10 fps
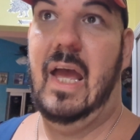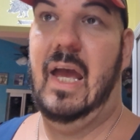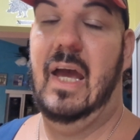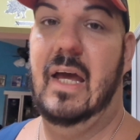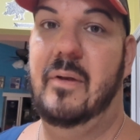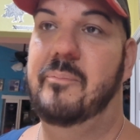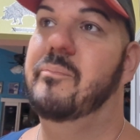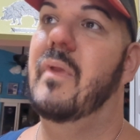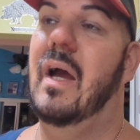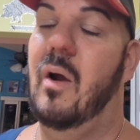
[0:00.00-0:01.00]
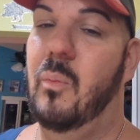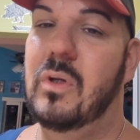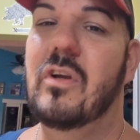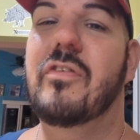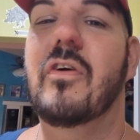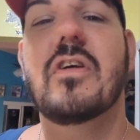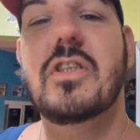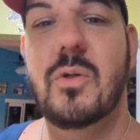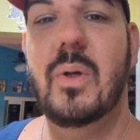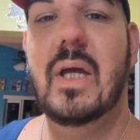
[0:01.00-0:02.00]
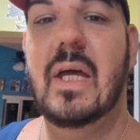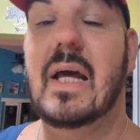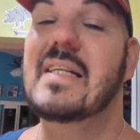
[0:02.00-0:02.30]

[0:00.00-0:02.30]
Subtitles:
And when you're first doing it,